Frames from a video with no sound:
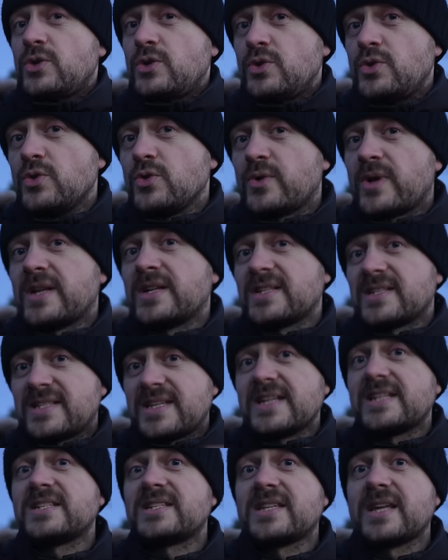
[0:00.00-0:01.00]
you can
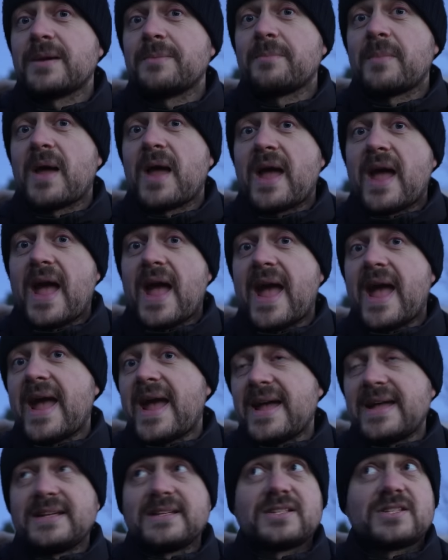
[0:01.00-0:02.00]
stitch them
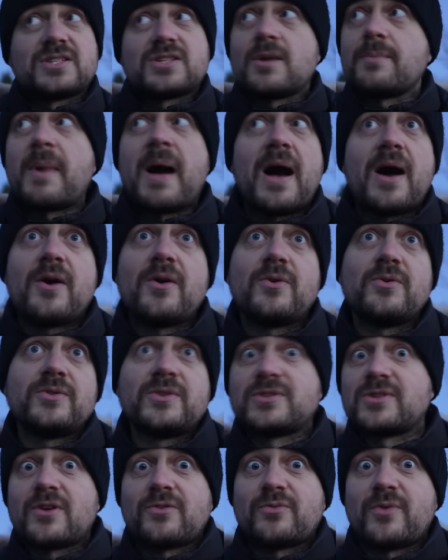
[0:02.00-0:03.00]
and somehow
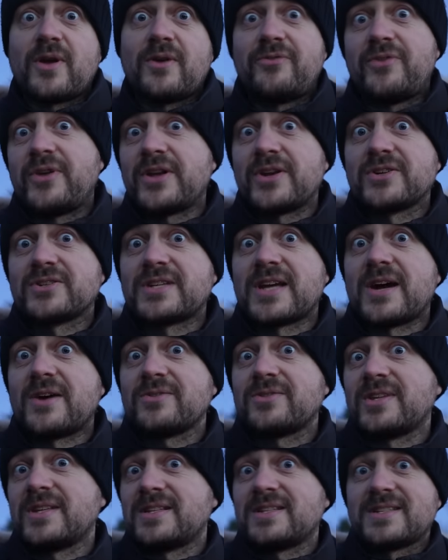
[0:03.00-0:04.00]
the software figures
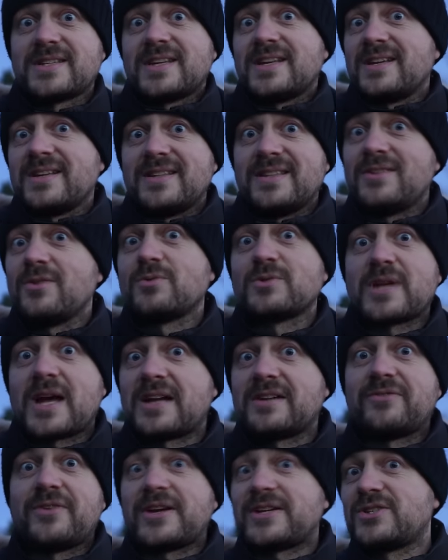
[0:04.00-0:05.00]
out that those
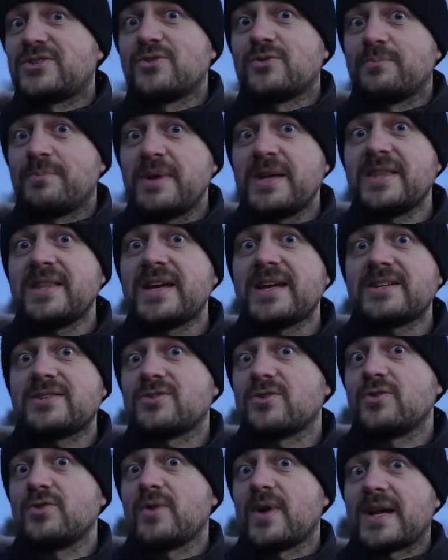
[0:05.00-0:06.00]
artifacts shouldn't be there,
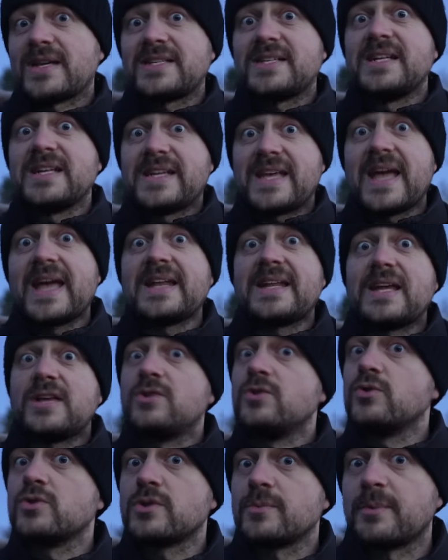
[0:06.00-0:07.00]
so you actually get a
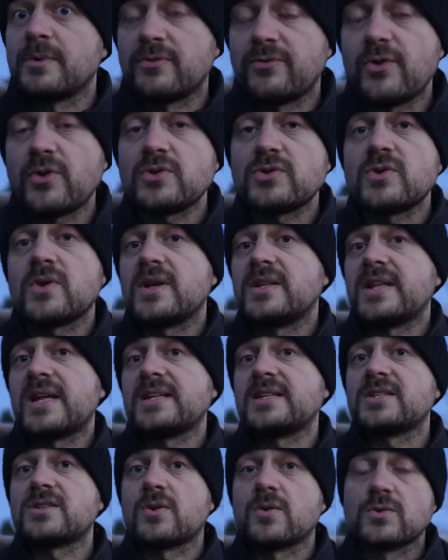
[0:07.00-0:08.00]
usable photo, and that
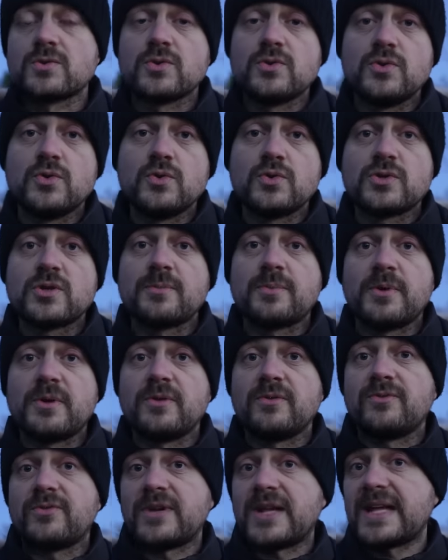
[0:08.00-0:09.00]
is also
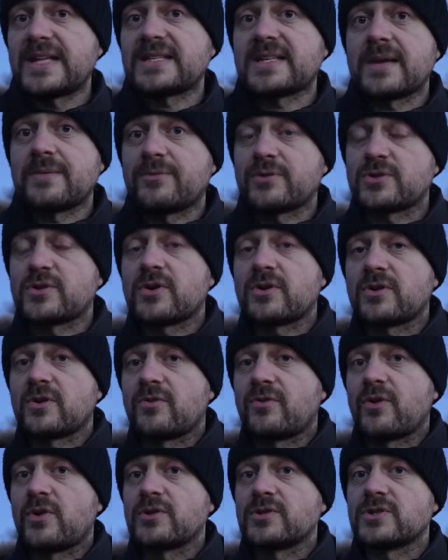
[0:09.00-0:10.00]
usable for landscape
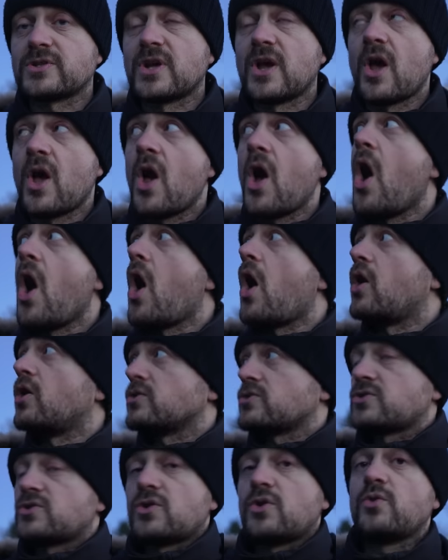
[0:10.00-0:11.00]
photographers. Or
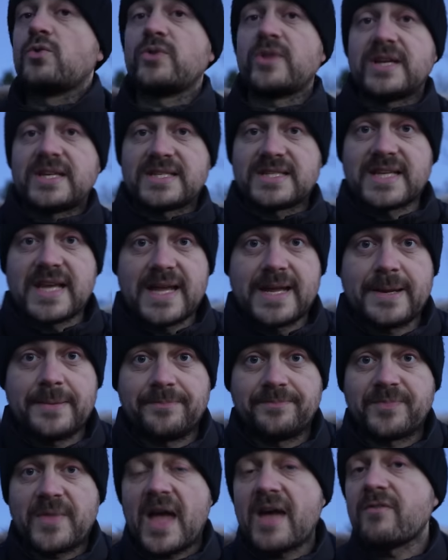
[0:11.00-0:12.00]
so they say.
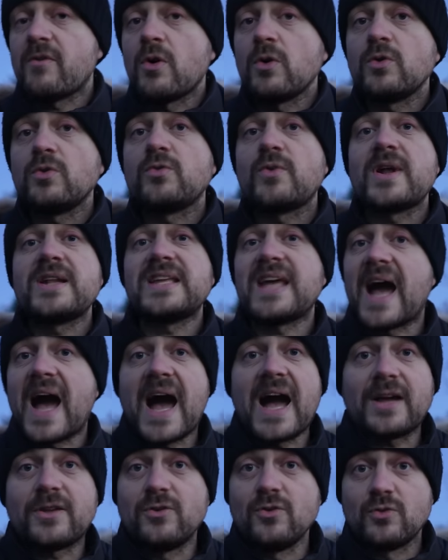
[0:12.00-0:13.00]
I've already
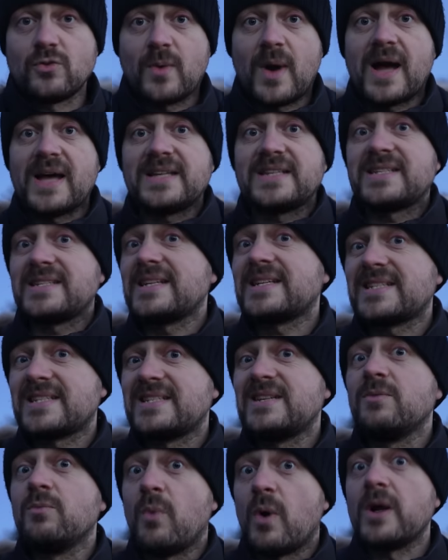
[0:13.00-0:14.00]
argued why
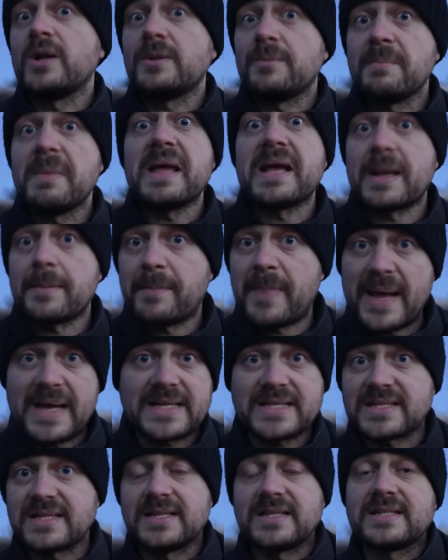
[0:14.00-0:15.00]
61
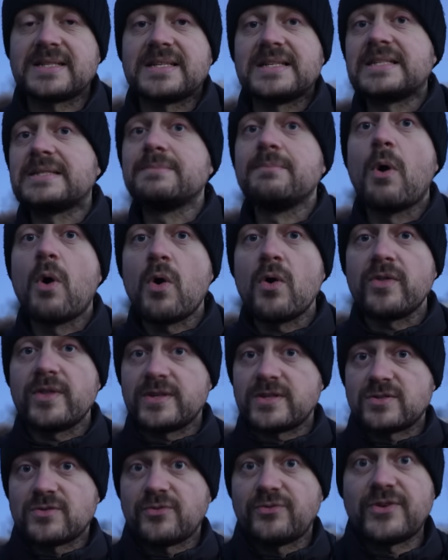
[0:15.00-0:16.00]
megapixels is more
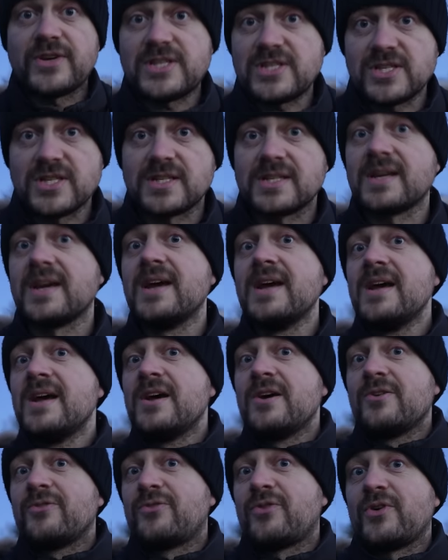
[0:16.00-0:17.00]
than sufficient
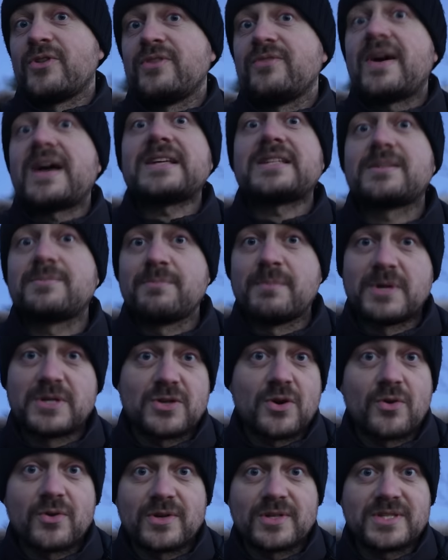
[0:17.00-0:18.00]
for the vast
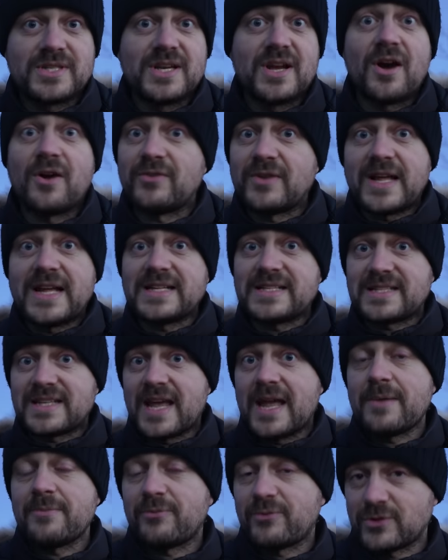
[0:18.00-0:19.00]
majority of
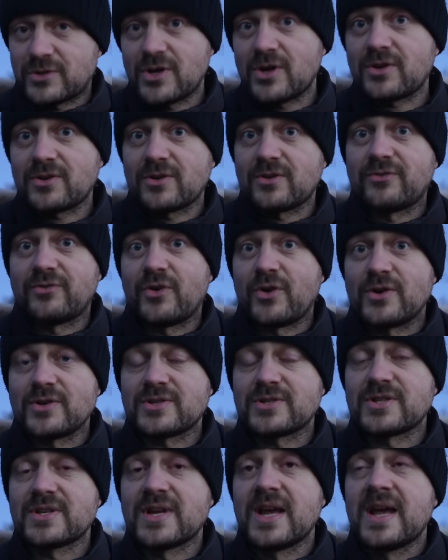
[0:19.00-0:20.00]
landscape
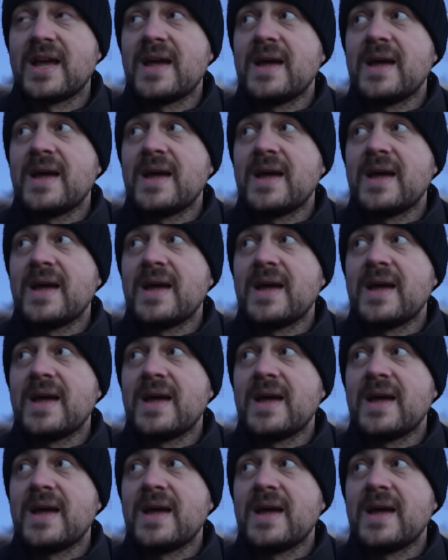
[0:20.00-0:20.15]
photographers.